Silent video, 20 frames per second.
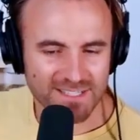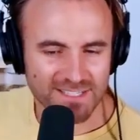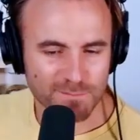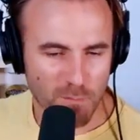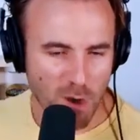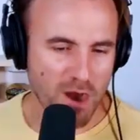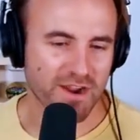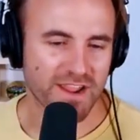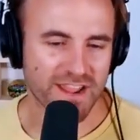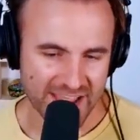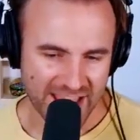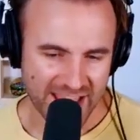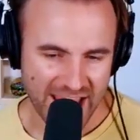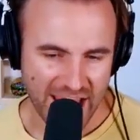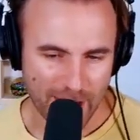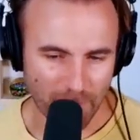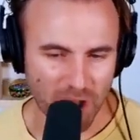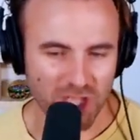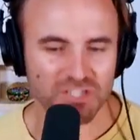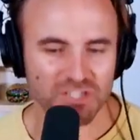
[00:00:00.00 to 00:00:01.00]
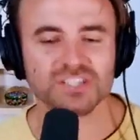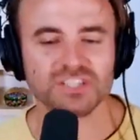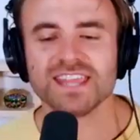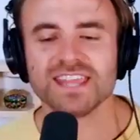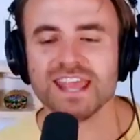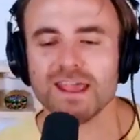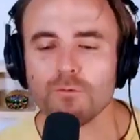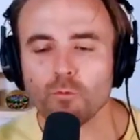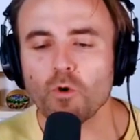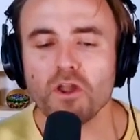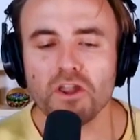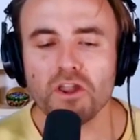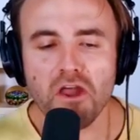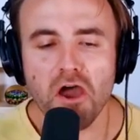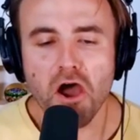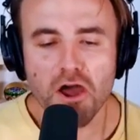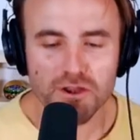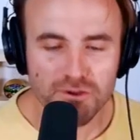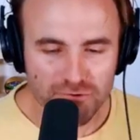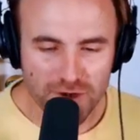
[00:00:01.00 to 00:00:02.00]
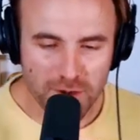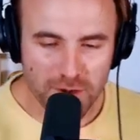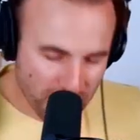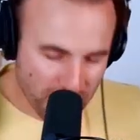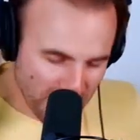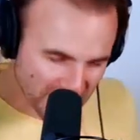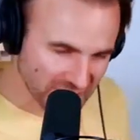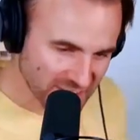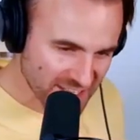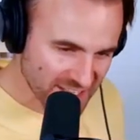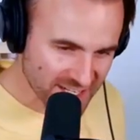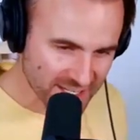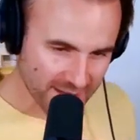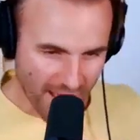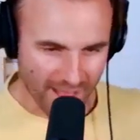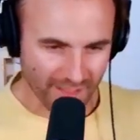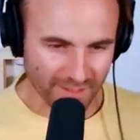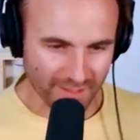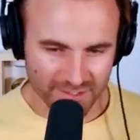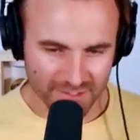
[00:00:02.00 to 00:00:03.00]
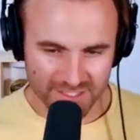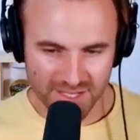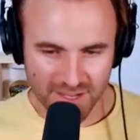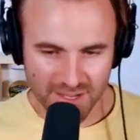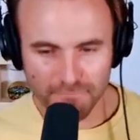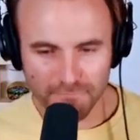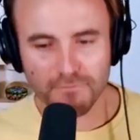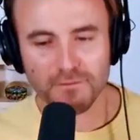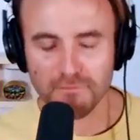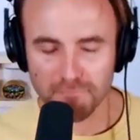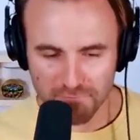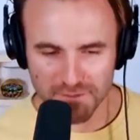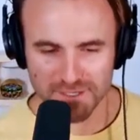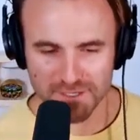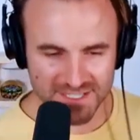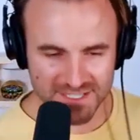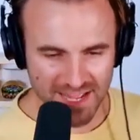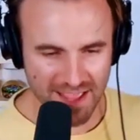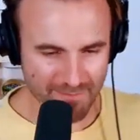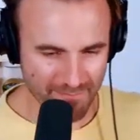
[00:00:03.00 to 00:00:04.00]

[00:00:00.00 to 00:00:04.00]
market cap just hit $100 billion for the first time